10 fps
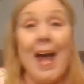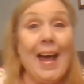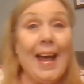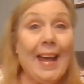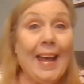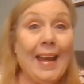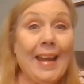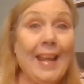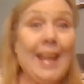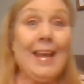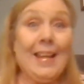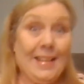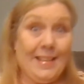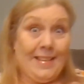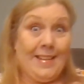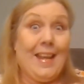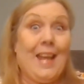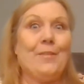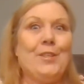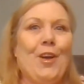I
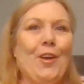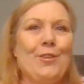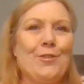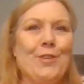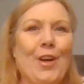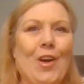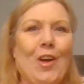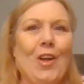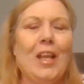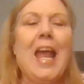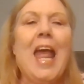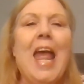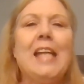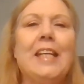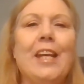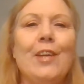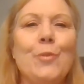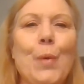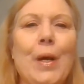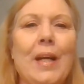have a Dollar Tree haul. And
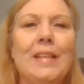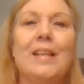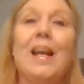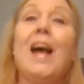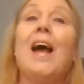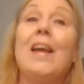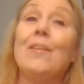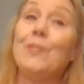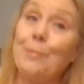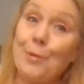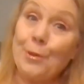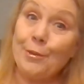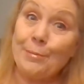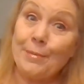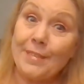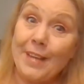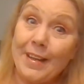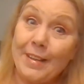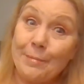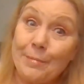guess what? I have some Christmas
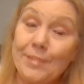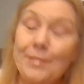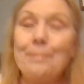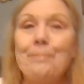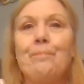items.